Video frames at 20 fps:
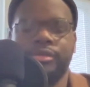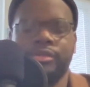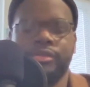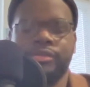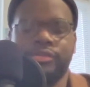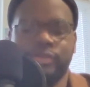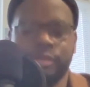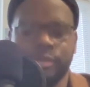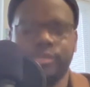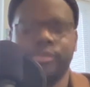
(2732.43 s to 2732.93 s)

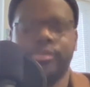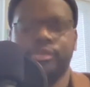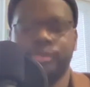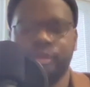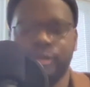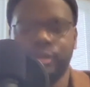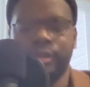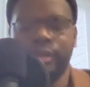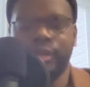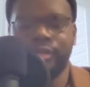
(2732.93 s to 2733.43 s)
the
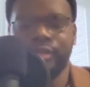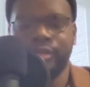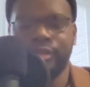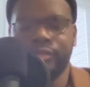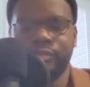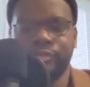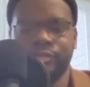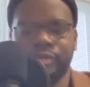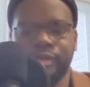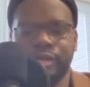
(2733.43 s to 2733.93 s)
Atlanteans
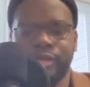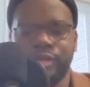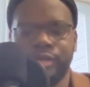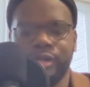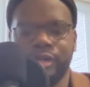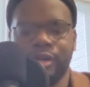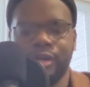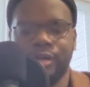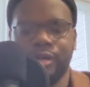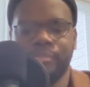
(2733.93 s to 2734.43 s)
during that
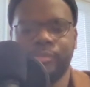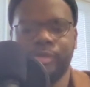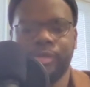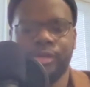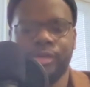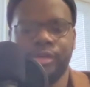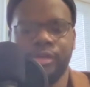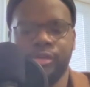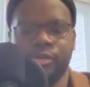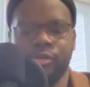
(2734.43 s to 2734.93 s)
time they
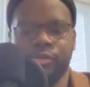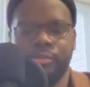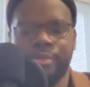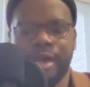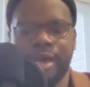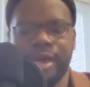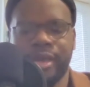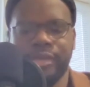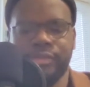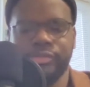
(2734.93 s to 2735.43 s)
couldn't go
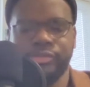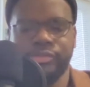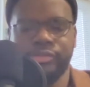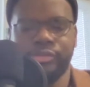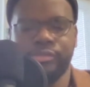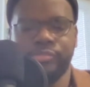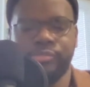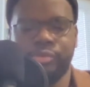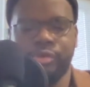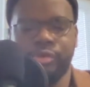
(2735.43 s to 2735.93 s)
past a
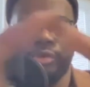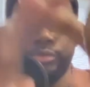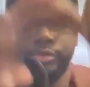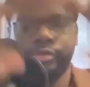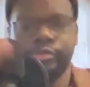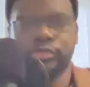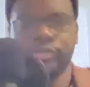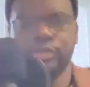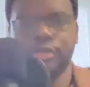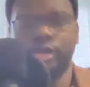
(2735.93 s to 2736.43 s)
certain point, which
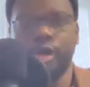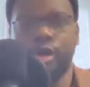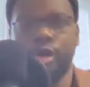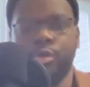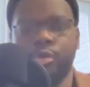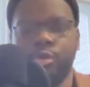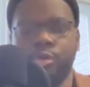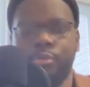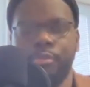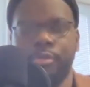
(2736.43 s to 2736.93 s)
was a
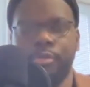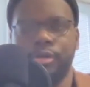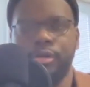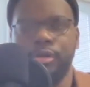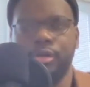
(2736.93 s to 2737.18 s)
dome.